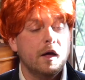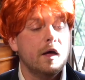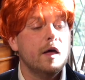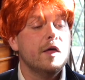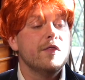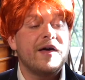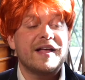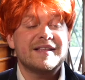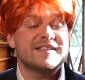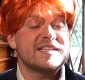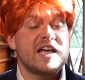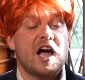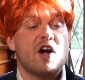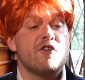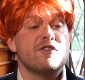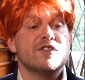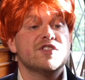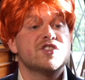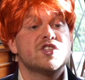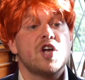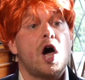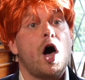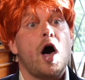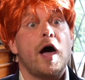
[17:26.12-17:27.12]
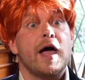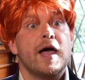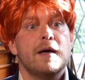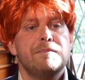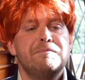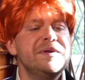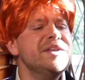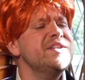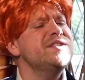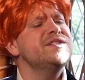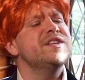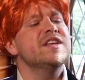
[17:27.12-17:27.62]
That's our entire
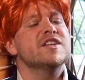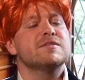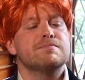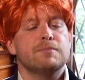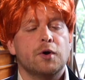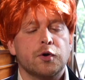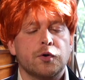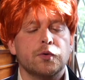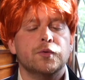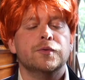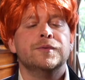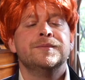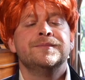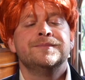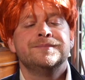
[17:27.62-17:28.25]
business model.